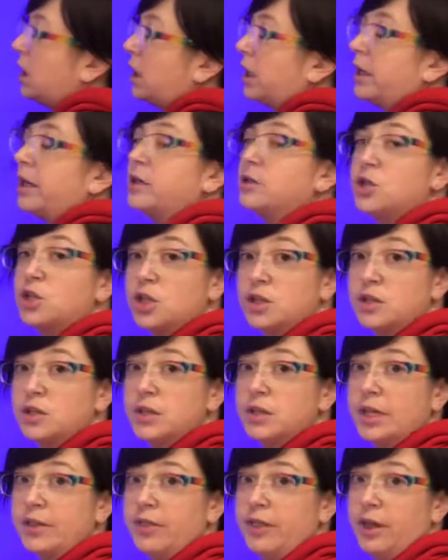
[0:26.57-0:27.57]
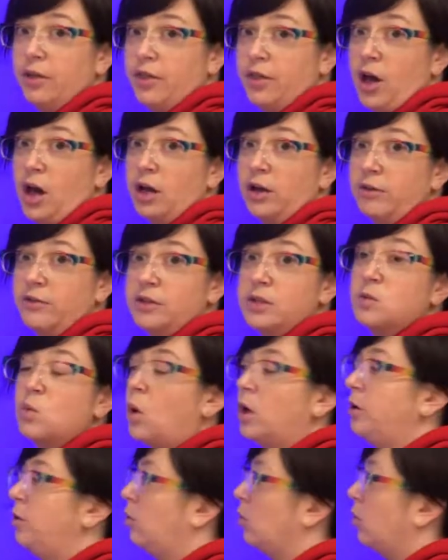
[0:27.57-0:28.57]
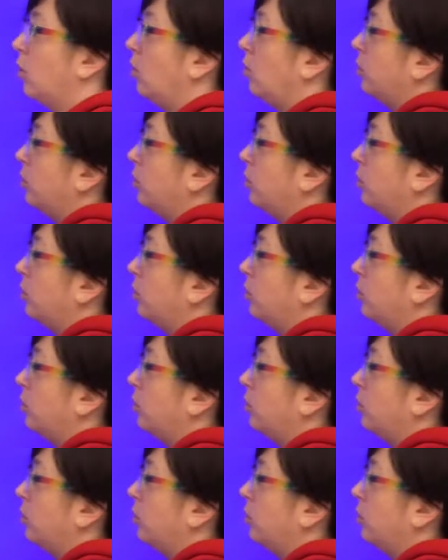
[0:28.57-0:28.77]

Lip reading: is just thought of as one group.